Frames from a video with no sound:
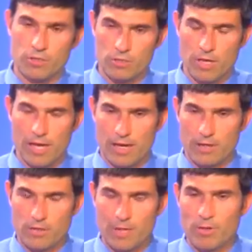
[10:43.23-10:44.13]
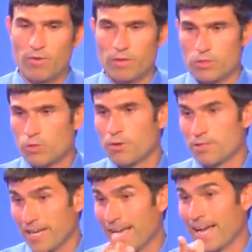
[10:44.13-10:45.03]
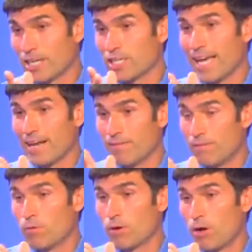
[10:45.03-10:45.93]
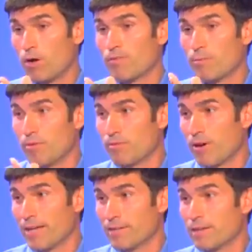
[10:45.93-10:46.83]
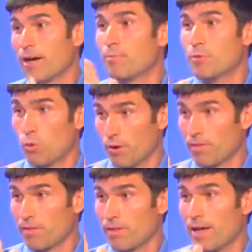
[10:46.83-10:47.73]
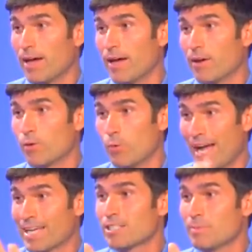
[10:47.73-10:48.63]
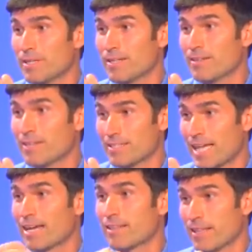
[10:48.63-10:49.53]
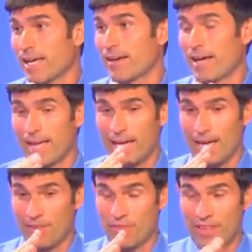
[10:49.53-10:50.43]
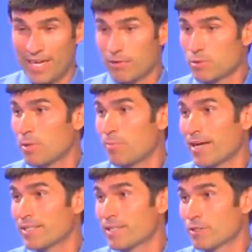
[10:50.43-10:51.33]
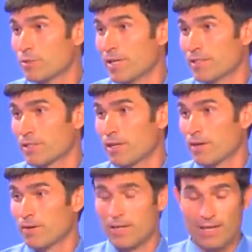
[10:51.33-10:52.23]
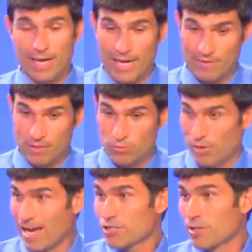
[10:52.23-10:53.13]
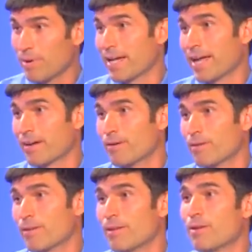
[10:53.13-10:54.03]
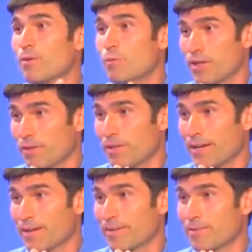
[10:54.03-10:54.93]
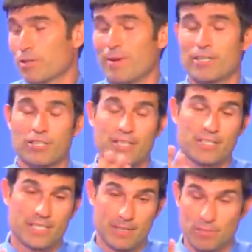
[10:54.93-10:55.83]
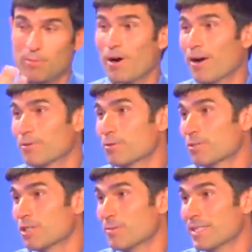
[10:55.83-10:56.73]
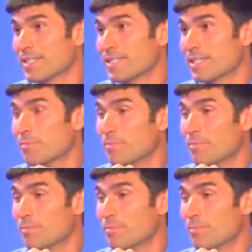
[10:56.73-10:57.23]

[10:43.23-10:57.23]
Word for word: the uh, coming over to the studio today, I actually had a phone call from a friend up north uh, who asked me exactly that. I, ha- I think I was bit by a tick two days ago. I have this rash on my ankle. What do you think? So I'm actually going to see him tomorrow, so it's going to so, be easy. So